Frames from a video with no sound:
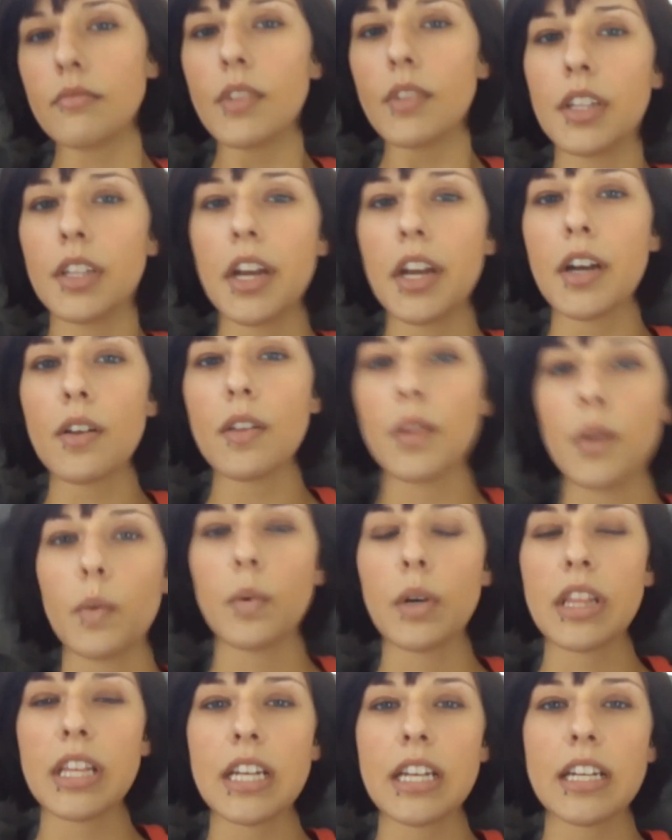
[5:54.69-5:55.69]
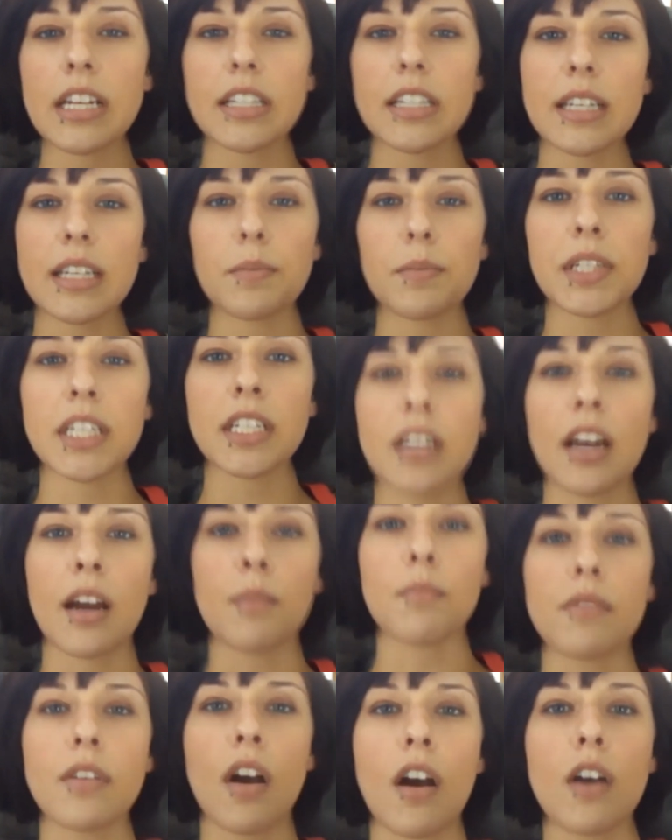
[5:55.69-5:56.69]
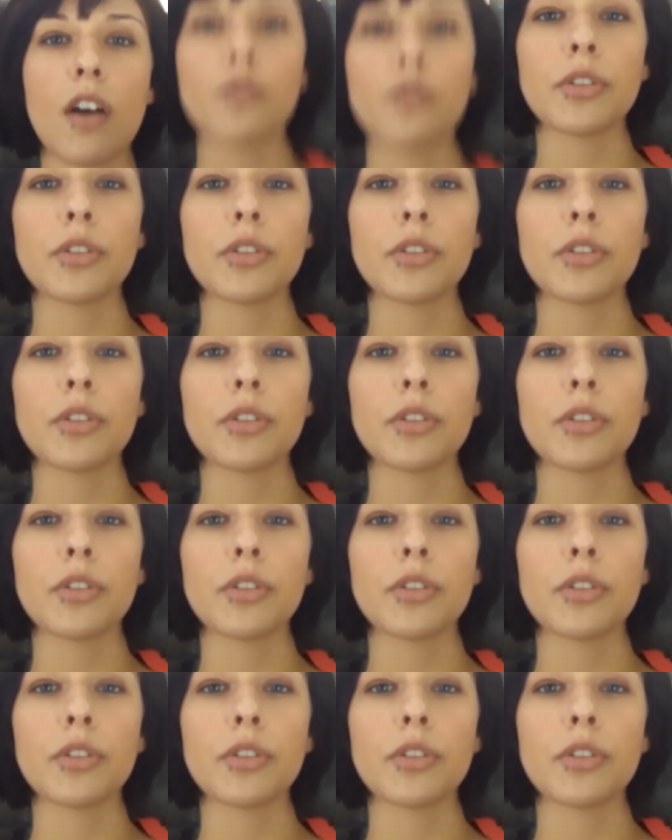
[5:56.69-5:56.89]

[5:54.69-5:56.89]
Now, the one that I accepted, I'm not